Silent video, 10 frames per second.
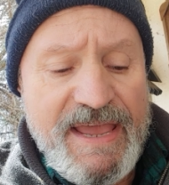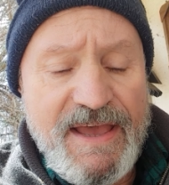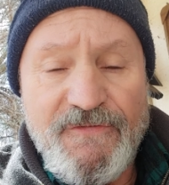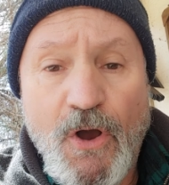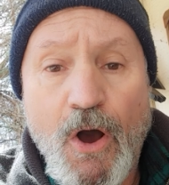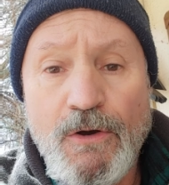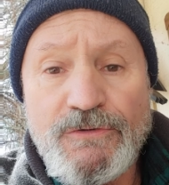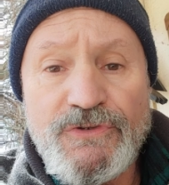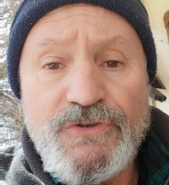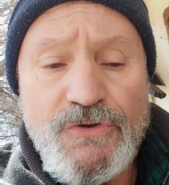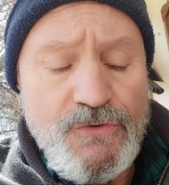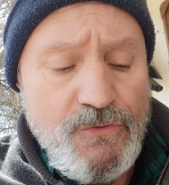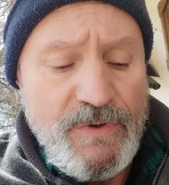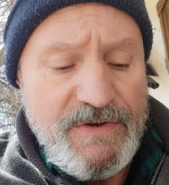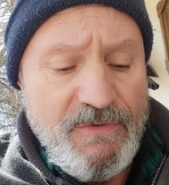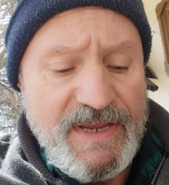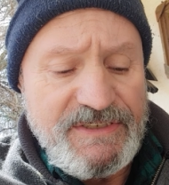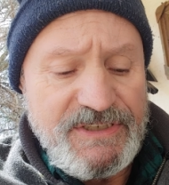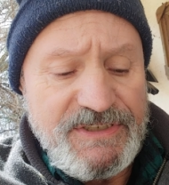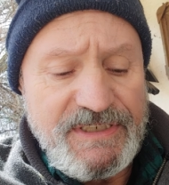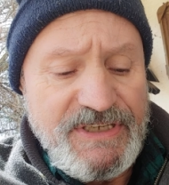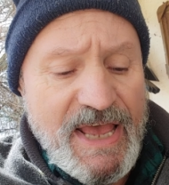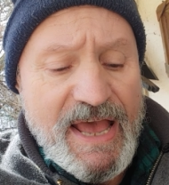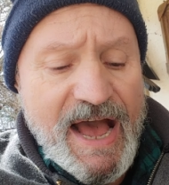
have called you in righteousness.